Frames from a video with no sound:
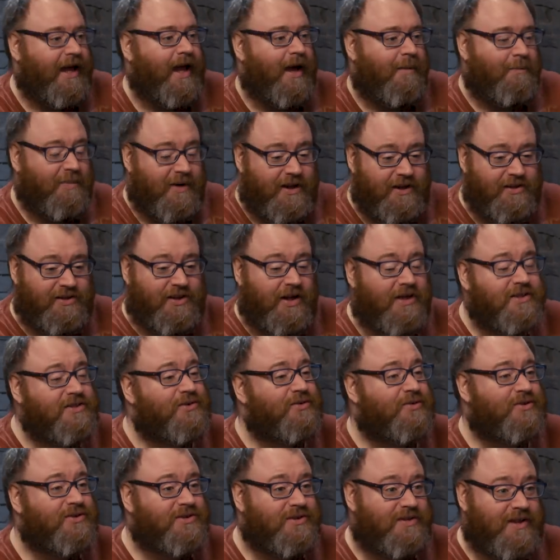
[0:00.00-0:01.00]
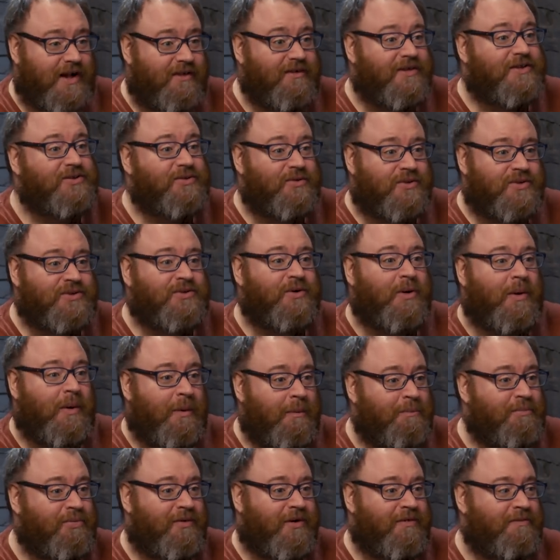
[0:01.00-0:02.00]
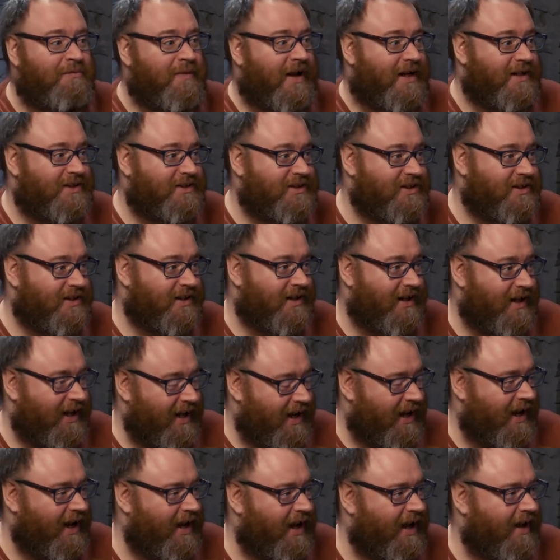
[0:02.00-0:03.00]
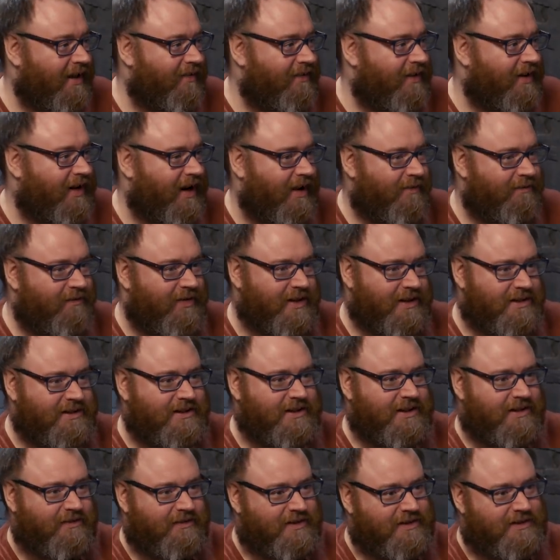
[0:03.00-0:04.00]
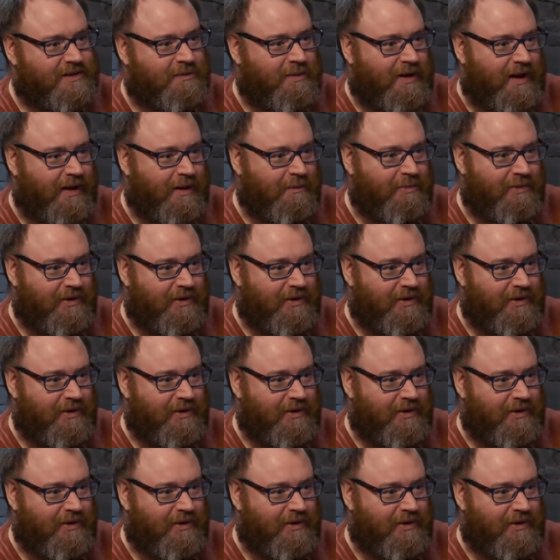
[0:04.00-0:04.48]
yeah. yeah but it does yeah. also, there is also a brief mention in the Netflix series about the